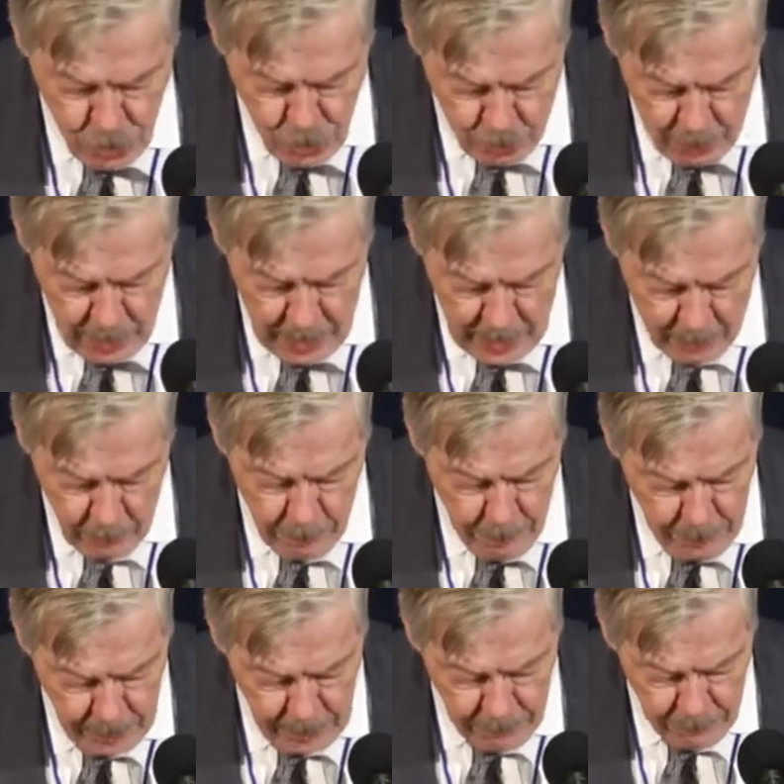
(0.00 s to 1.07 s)
churn out
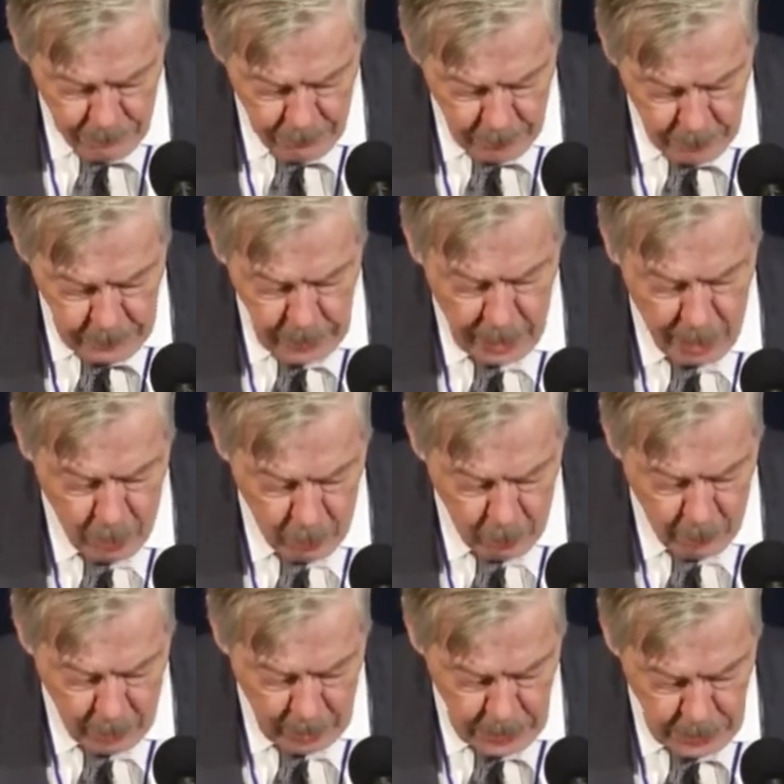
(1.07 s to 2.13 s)
many films
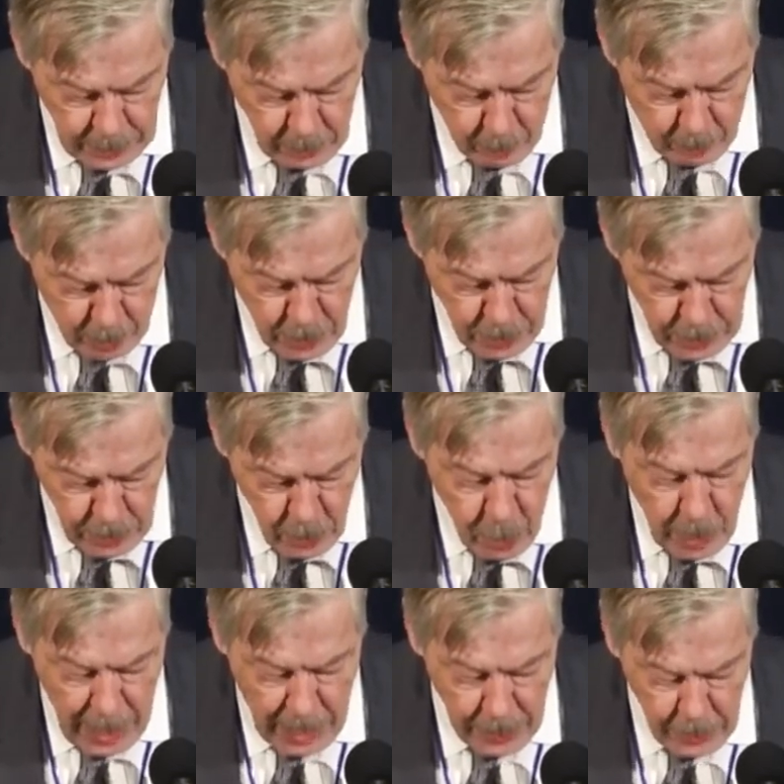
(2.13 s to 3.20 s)
heroizing the Russians
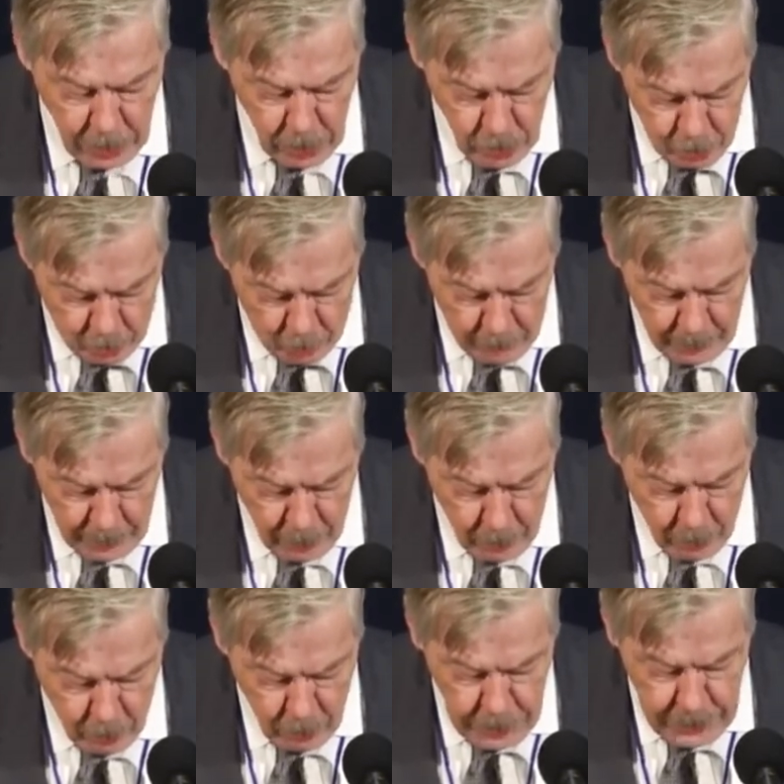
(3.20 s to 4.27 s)
and ignoring
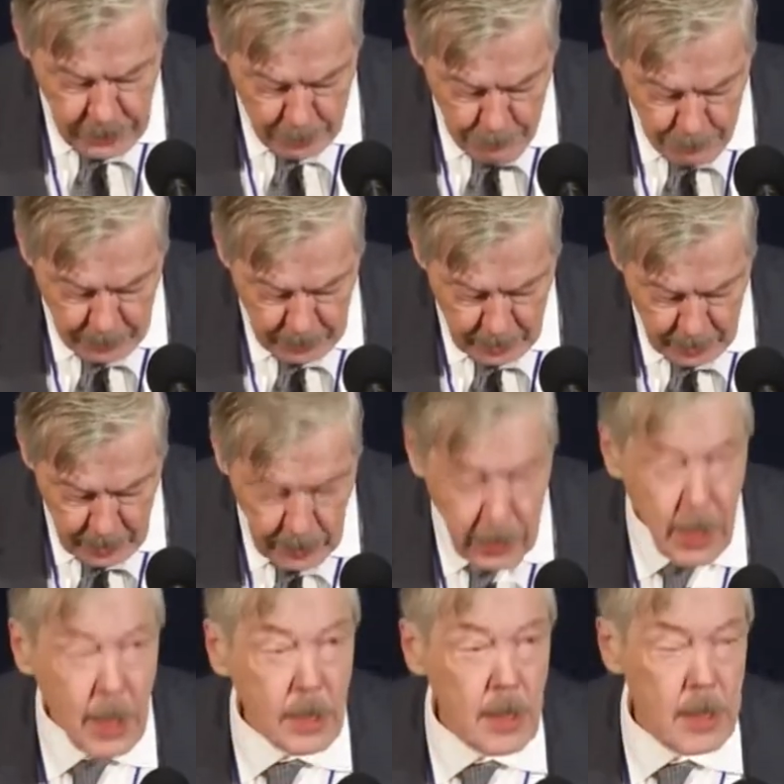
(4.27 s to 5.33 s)
or deprecating
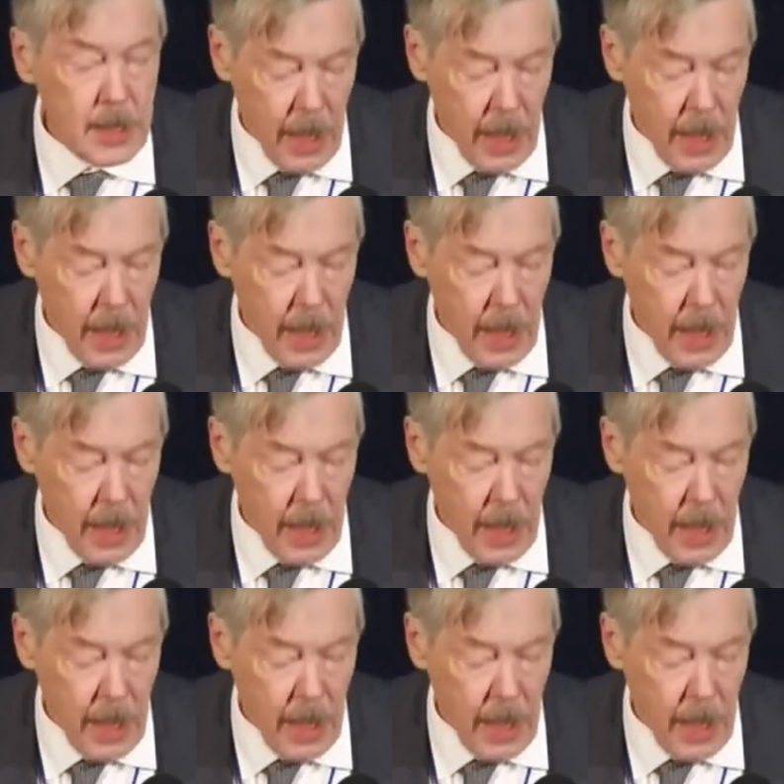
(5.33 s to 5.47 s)
the